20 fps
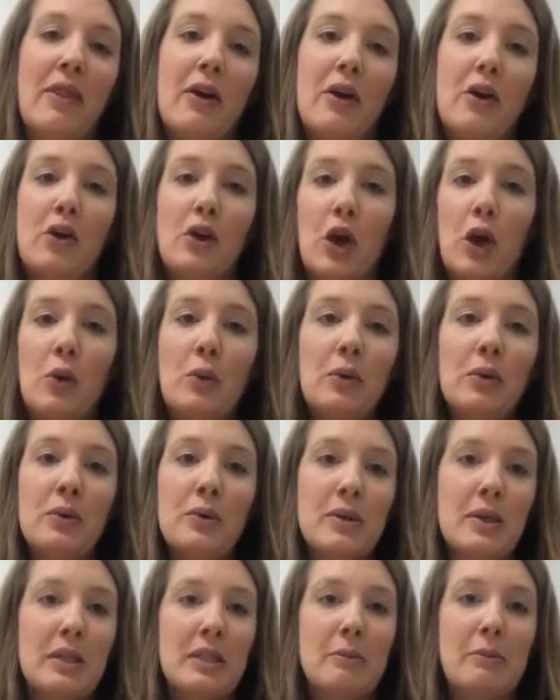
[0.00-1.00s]
There are no
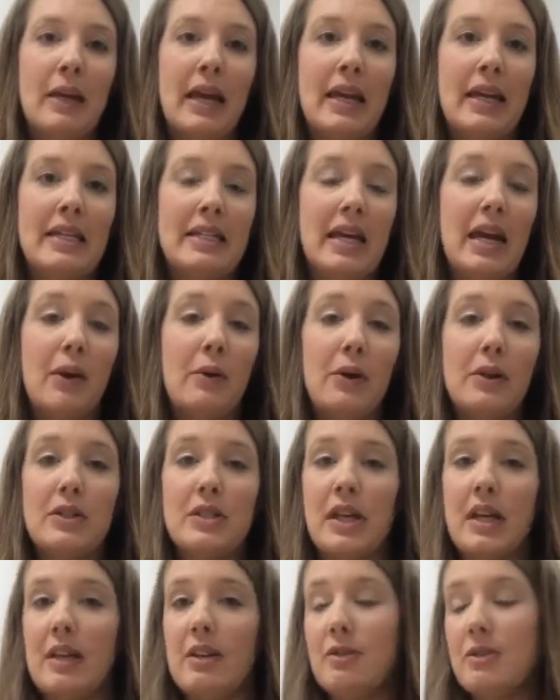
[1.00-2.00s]
rules on spaghetti towers.
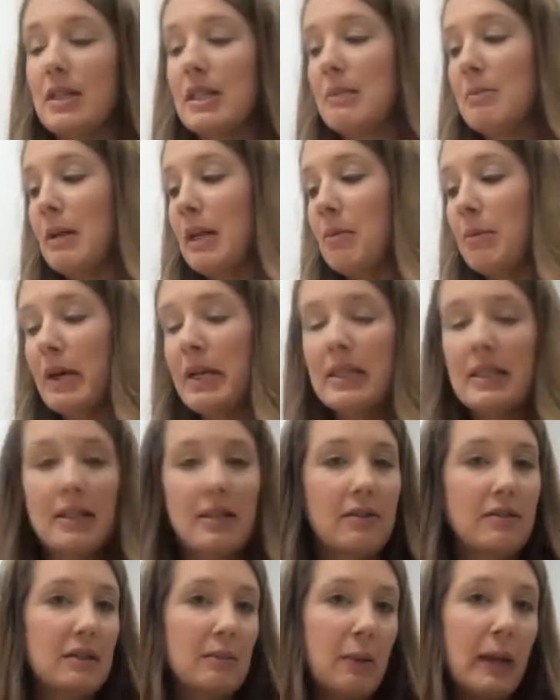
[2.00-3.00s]
They can use as many pieces
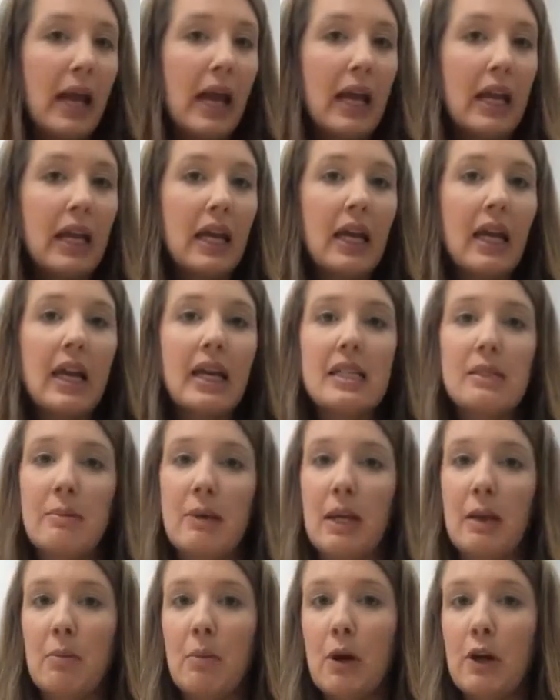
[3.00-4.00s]
of spaghetti, as
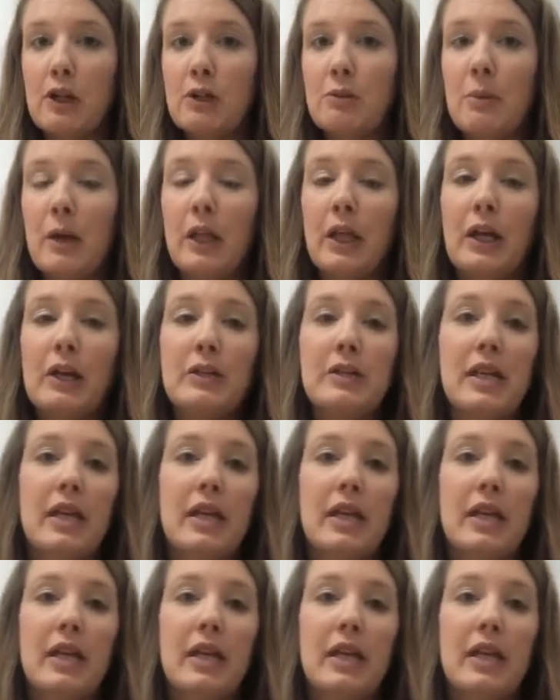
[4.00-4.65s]
many marshmallows.